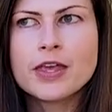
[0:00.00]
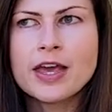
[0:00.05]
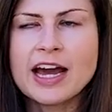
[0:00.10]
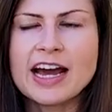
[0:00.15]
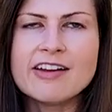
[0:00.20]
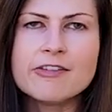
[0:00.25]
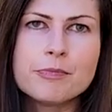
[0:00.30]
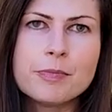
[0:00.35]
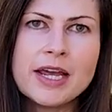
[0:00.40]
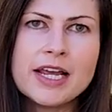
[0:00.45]

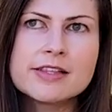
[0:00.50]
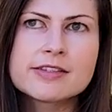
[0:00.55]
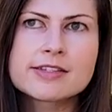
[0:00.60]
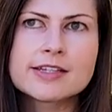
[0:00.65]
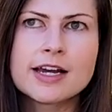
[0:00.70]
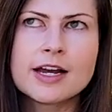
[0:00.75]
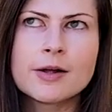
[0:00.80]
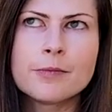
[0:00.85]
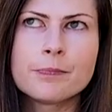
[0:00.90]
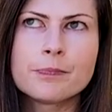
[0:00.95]
I've made
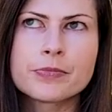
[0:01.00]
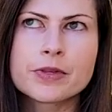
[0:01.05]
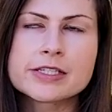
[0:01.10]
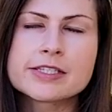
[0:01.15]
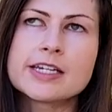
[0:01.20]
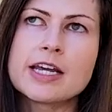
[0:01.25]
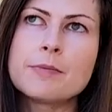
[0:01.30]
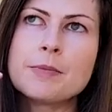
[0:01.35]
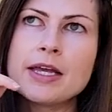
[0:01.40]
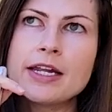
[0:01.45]
some. Let's
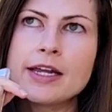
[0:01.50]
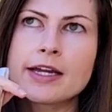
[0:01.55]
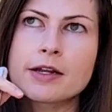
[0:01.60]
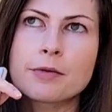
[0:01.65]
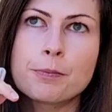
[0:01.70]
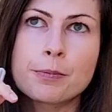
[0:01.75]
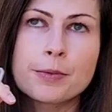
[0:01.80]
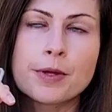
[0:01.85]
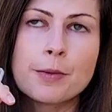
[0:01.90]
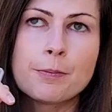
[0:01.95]
see, I've made like a,
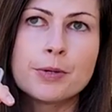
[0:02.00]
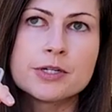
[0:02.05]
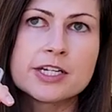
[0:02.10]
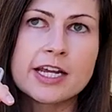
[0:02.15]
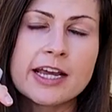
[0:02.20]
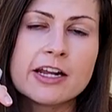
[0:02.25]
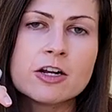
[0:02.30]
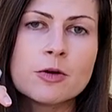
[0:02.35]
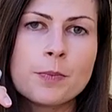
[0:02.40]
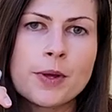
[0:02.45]
a
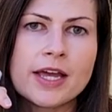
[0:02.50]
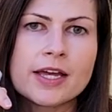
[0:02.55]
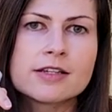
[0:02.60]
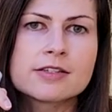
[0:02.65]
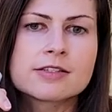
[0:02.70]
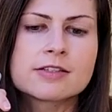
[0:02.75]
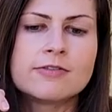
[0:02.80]
potato-based